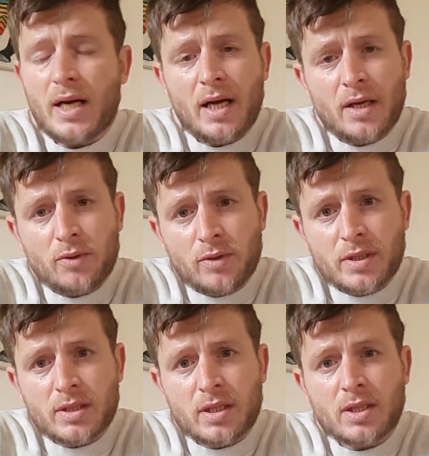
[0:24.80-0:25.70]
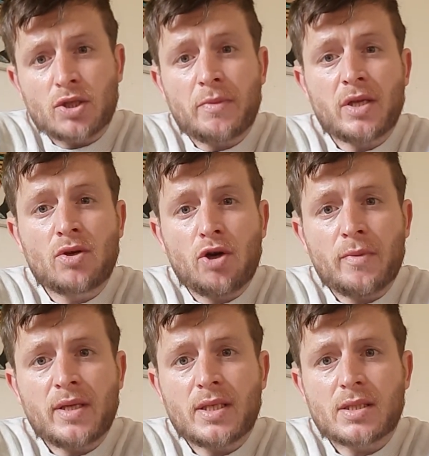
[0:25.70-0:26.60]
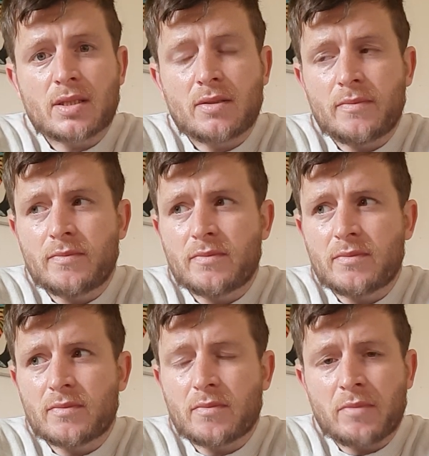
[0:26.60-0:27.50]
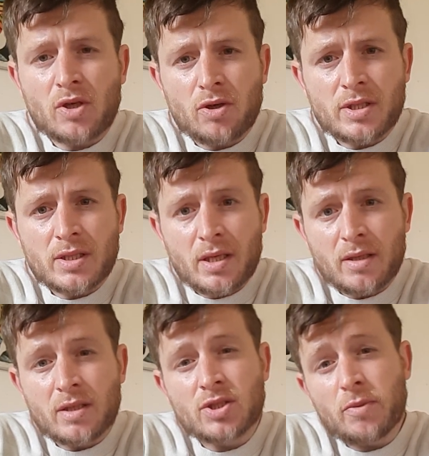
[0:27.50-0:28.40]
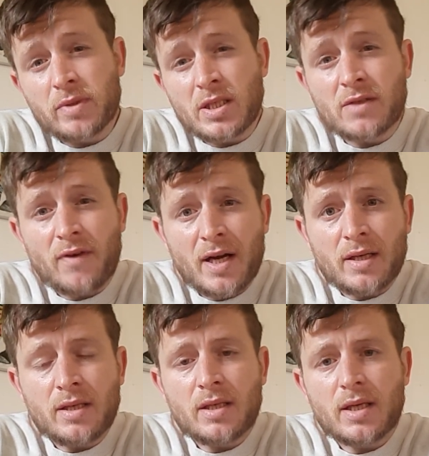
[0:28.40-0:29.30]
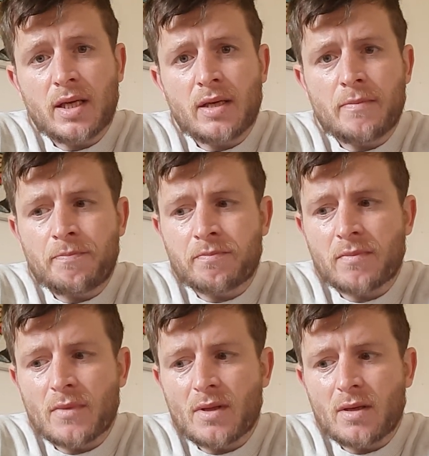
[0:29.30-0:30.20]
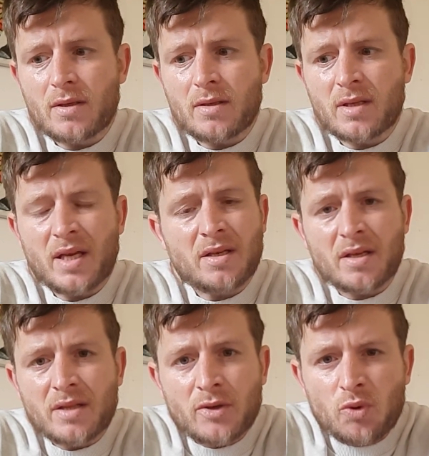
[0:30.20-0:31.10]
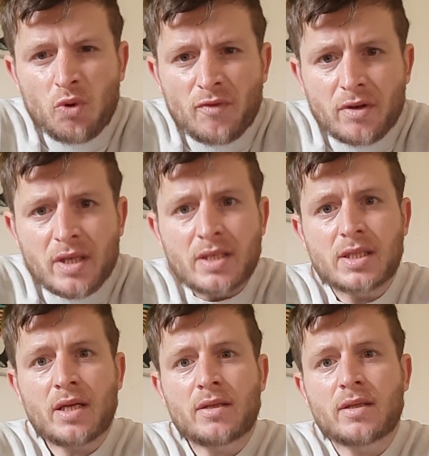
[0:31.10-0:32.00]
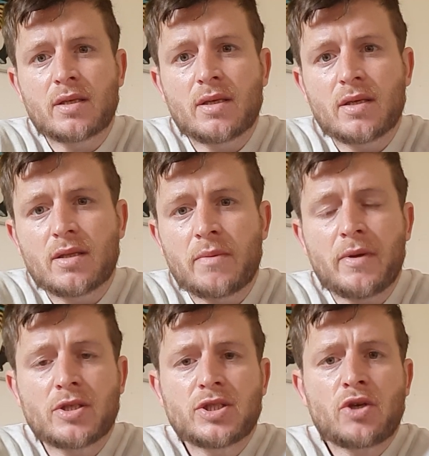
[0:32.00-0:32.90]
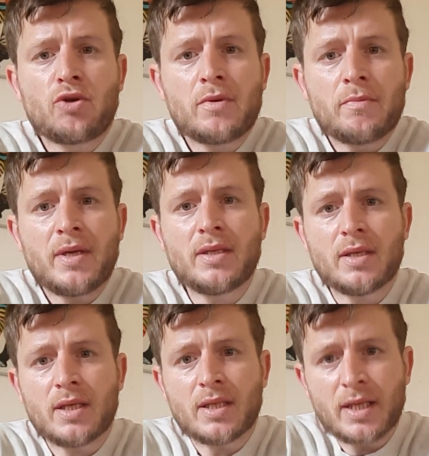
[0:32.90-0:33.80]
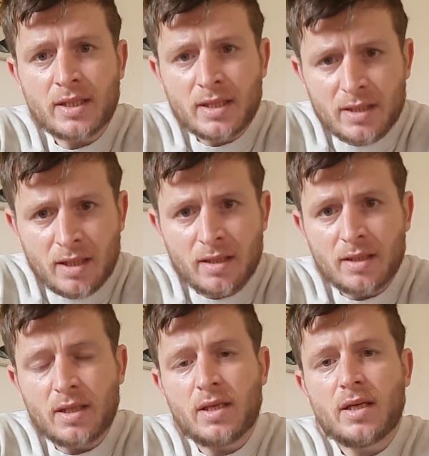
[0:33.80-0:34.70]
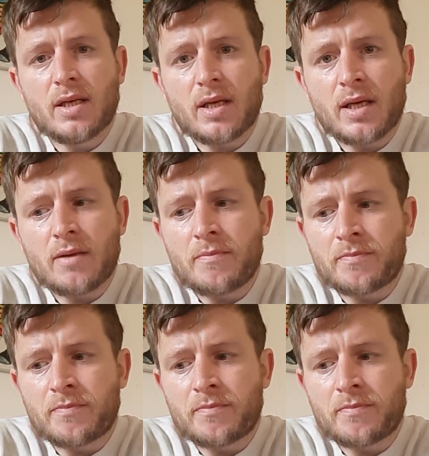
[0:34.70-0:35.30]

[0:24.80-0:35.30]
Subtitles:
I noticed some of the comments, because he's somebody's fan, again, they're not overly concerned. The person's a human being at the end of the day.